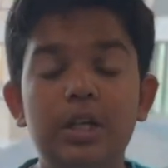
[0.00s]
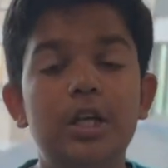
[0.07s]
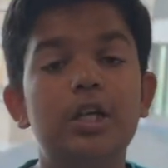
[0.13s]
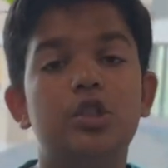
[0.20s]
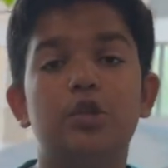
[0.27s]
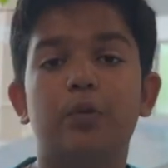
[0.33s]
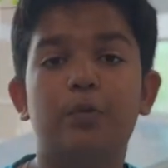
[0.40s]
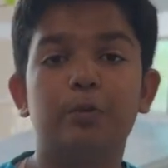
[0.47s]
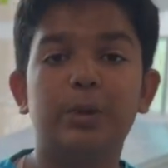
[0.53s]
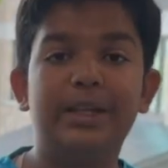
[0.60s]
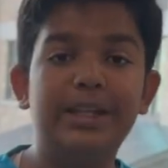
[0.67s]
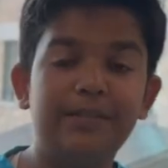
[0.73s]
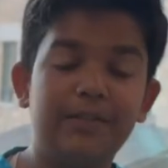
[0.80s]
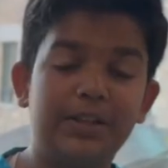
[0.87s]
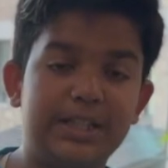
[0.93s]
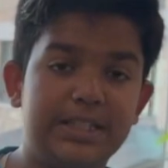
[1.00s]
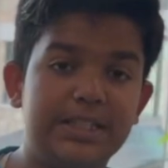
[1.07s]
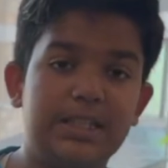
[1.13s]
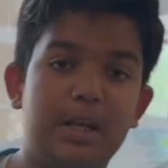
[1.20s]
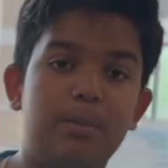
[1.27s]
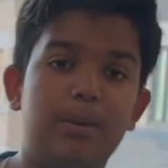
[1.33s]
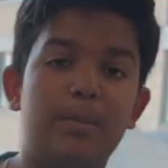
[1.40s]
So if we give
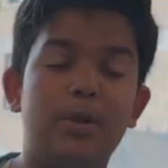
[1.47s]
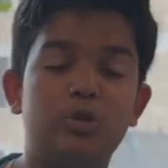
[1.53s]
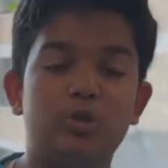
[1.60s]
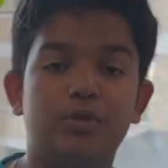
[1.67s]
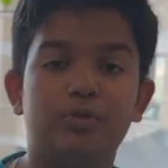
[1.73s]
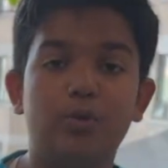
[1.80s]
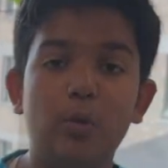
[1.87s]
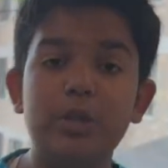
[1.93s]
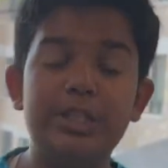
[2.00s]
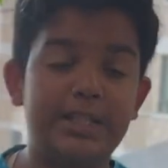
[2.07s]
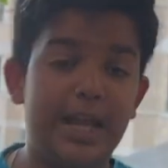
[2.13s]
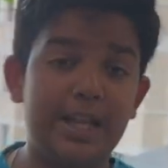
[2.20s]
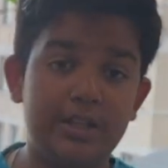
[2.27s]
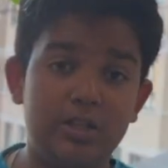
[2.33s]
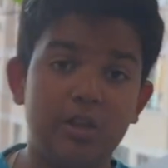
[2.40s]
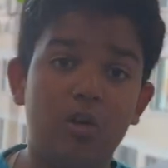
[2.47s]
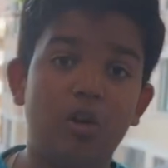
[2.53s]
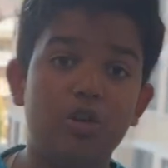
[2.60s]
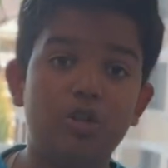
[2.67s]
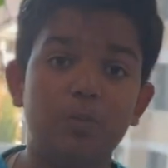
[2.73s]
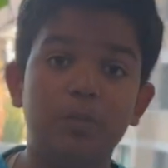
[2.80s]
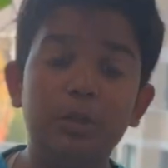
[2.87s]
same amount of force as the
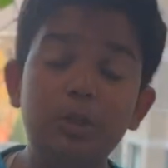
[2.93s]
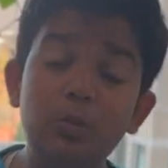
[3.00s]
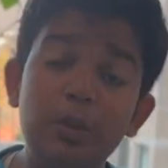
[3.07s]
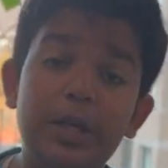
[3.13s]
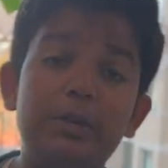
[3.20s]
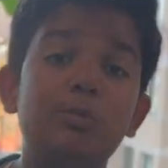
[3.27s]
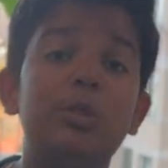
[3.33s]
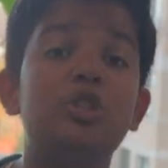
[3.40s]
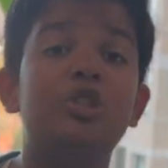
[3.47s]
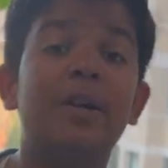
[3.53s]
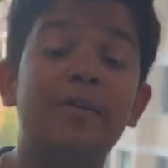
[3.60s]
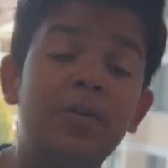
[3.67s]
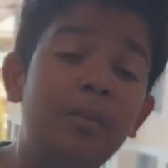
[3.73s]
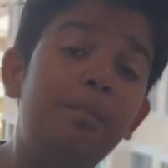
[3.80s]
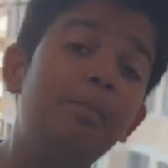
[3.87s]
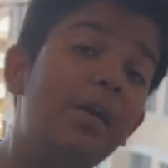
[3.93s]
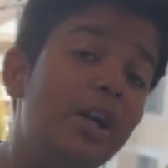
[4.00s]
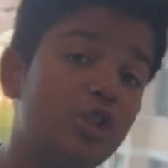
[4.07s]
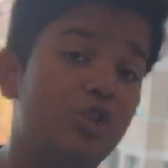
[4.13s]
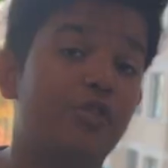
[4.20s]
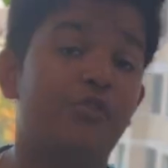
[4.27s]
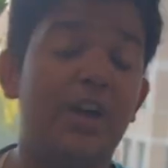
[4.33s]
larger balloon, it will travel
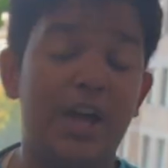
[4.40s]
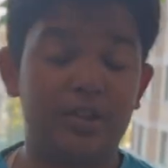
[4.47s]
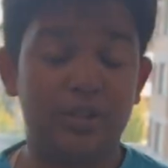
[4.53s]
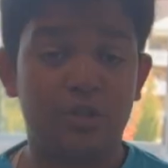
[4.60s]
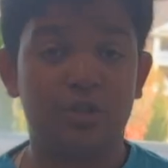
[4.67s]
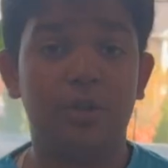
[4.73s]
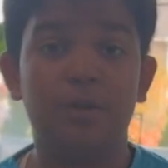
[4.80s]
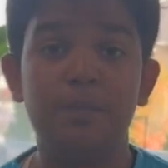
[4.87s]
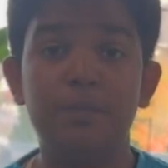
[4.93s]
much faster.